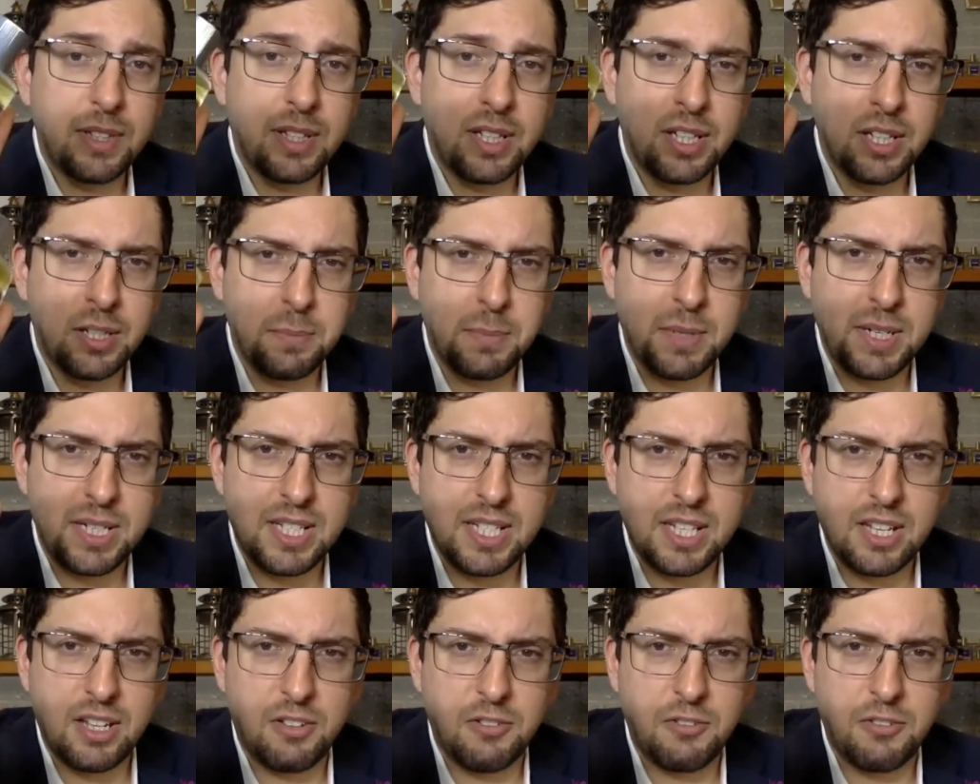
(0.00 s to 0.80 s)
I got
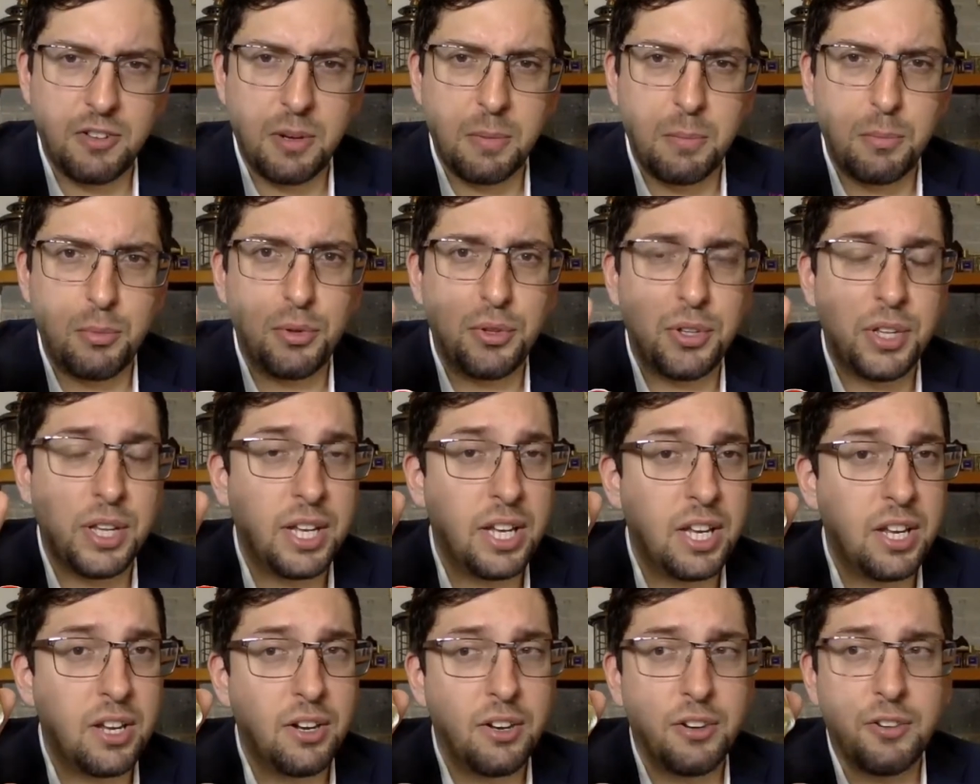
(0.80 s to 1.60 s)
myself a
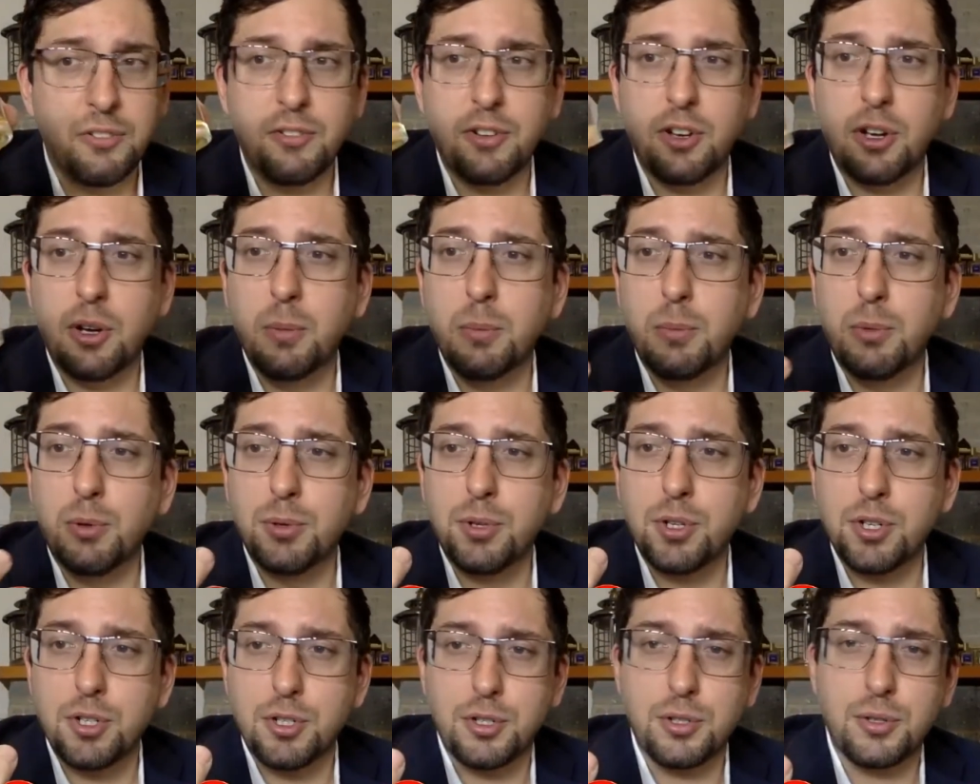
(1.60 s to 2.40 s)
bouteille of Beau
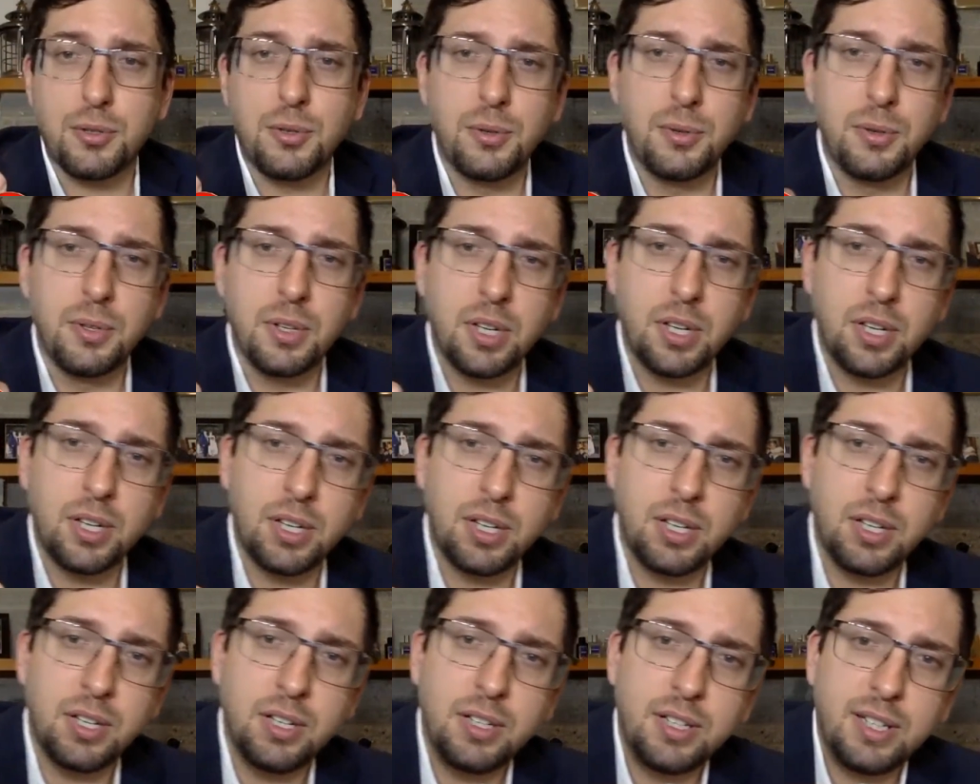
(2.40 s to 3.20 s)
De
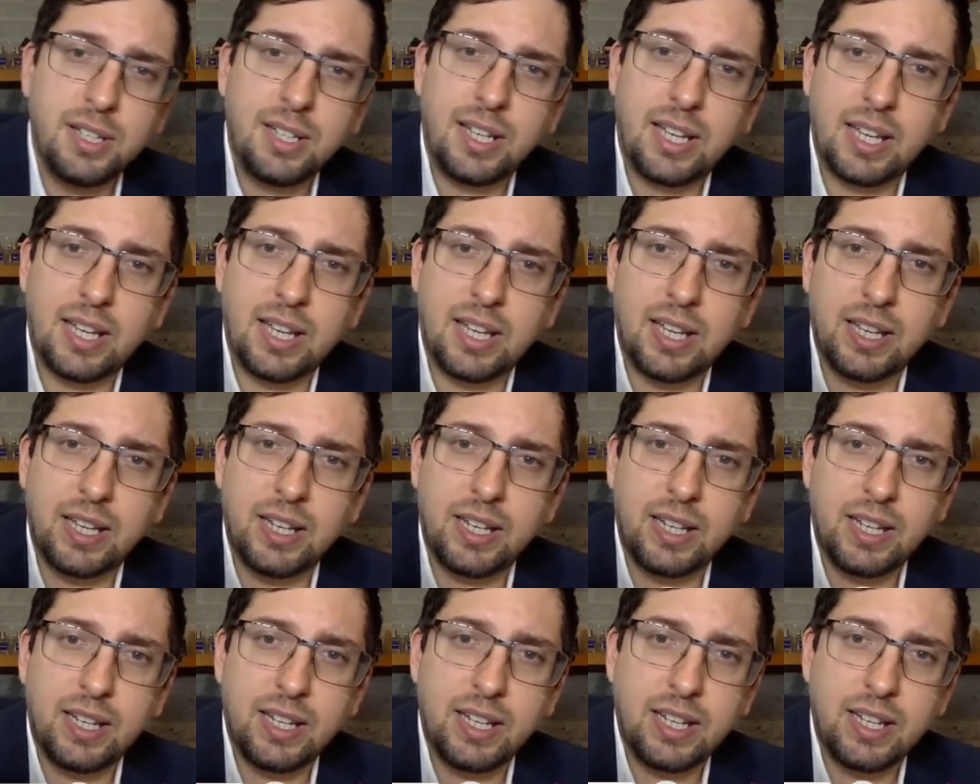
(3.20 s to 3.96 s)
Jour and